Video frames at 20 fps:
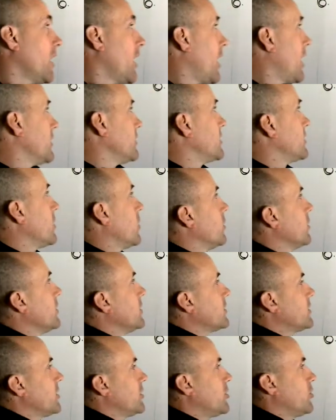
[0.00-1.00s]
And so in
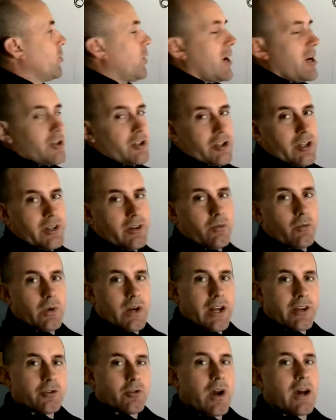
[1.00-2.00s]
this situation, when
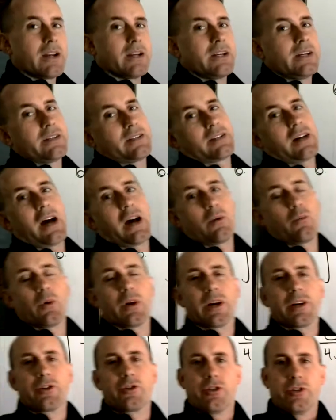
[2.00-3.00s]
I try to decide
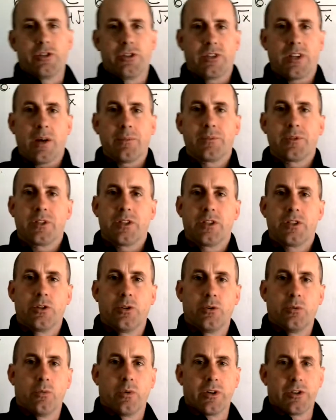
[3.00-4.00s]
what I should
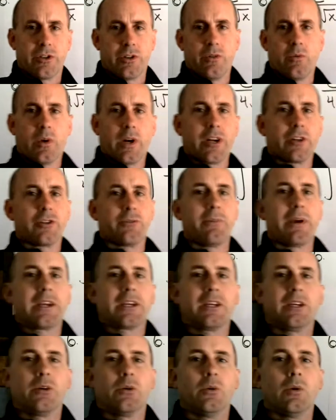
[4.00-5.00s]
substitute, what I should
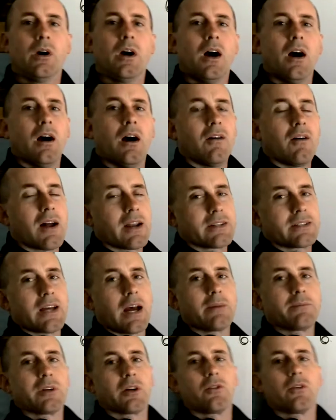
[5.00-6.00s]
make u, a lot of
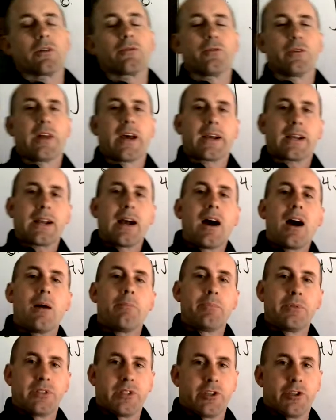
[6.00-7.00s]
times I look for that
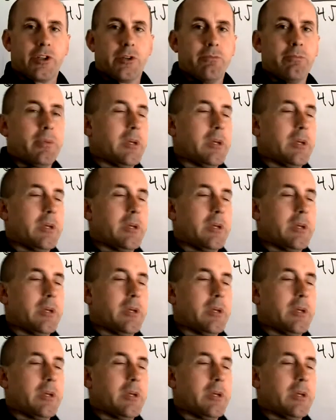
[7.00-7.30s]
composition